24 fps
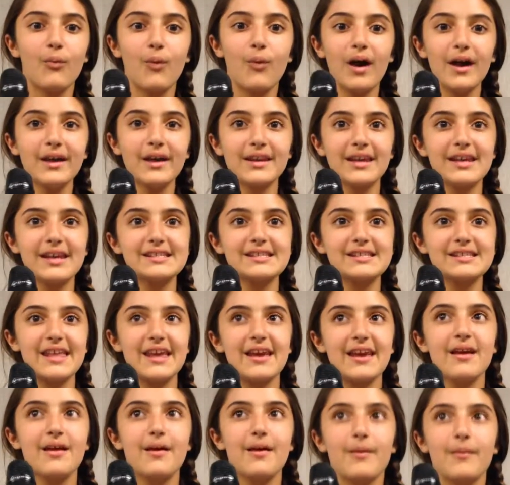One is
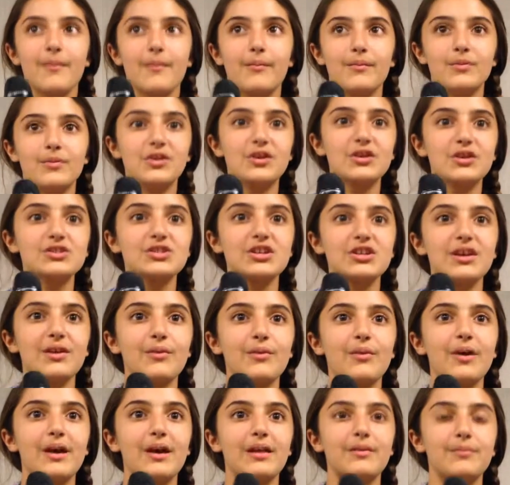that
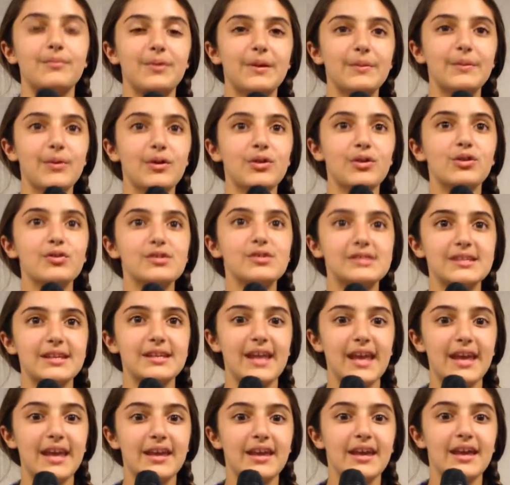usually when people
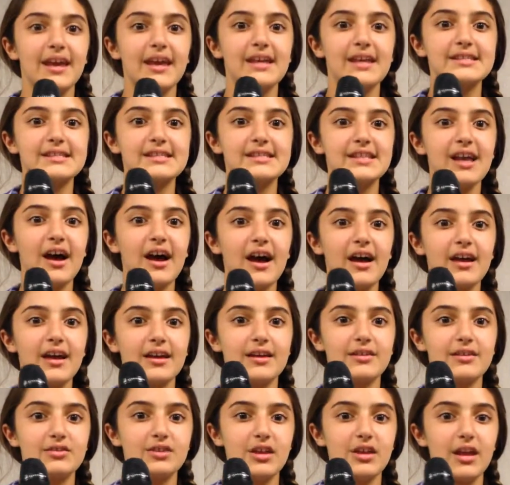hallucinate, it's
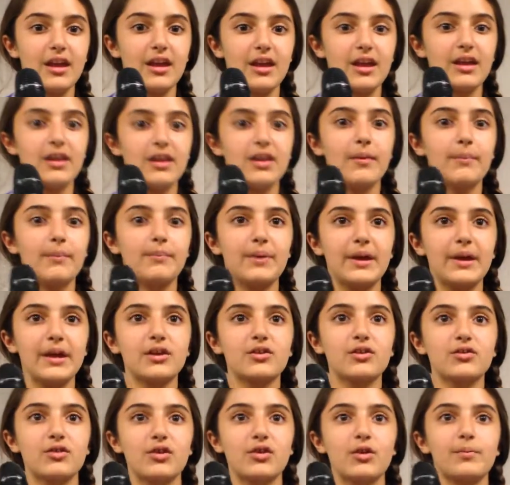not in a
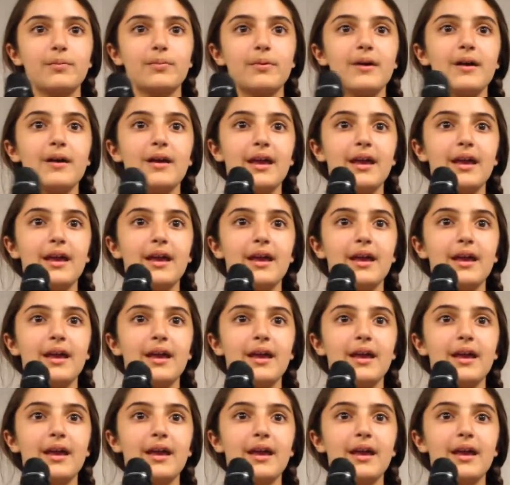big group.